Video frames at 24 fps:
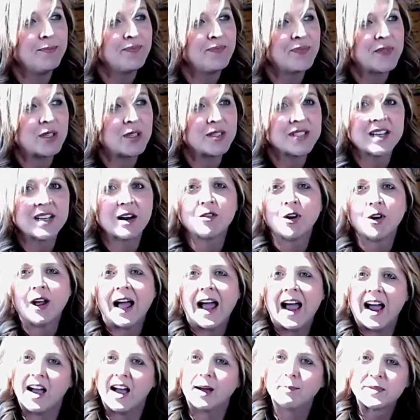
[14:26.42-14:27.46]
several
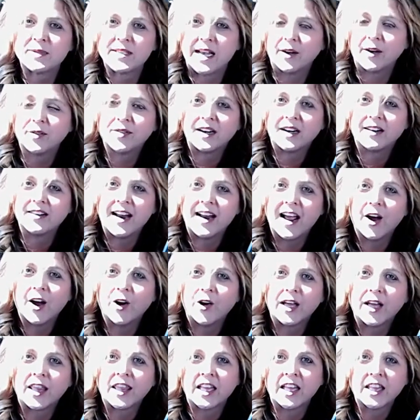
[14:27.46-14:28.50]
apps out there now,
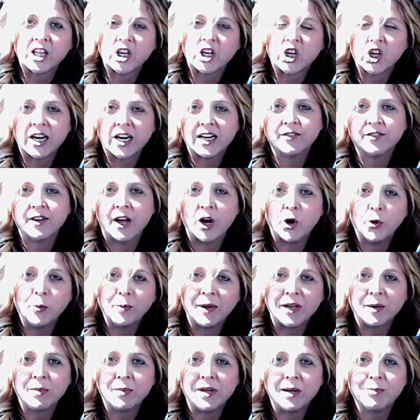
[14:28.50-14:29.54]
I think, that are kind of
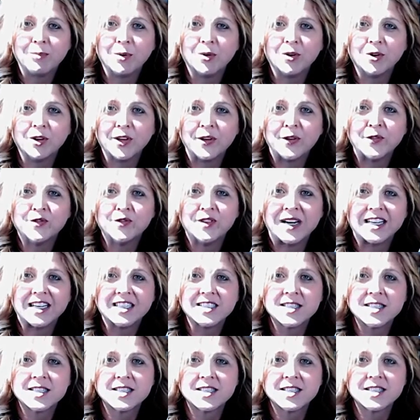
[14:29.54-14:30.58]
helping people
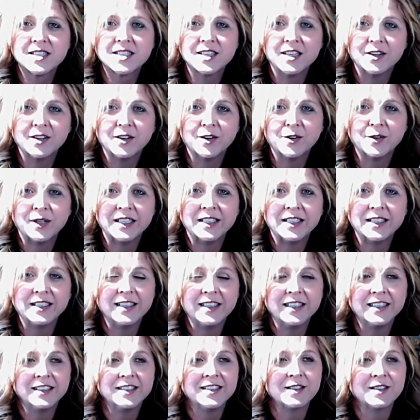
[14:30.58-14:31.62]
invest,
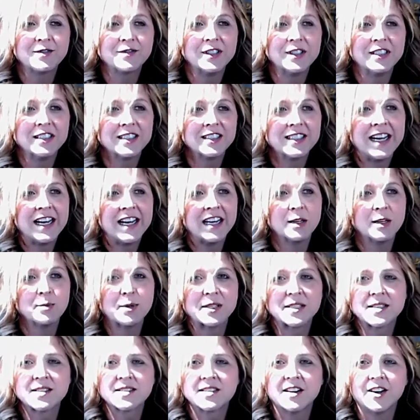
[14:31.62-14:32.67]
in different
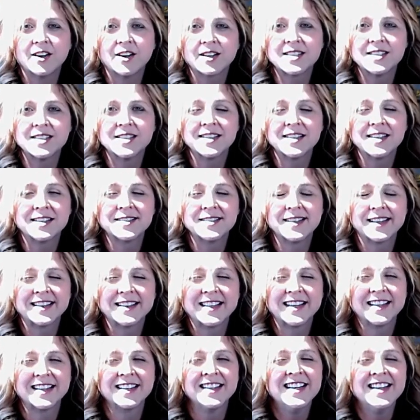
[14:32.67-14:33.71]
cannabis stocks and things like
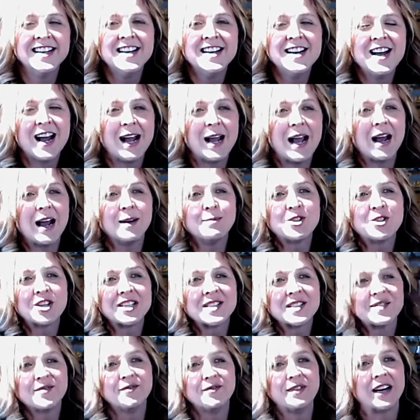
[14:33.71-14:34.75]
that. I'm
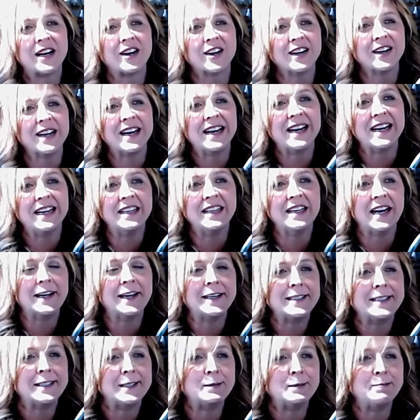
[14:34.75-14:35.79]
just very,
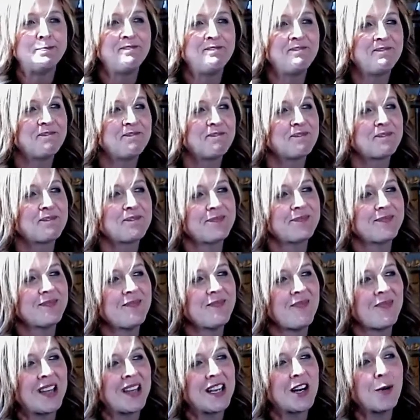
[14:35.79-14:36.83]

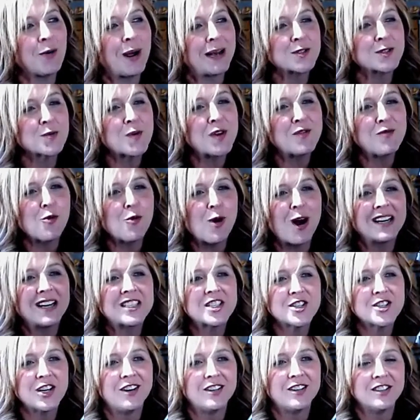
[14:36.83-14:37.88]
as we've
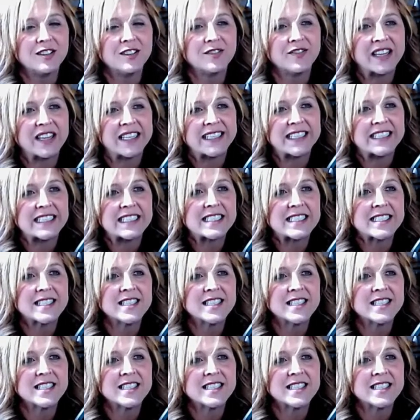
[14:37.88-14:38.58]
watched all of this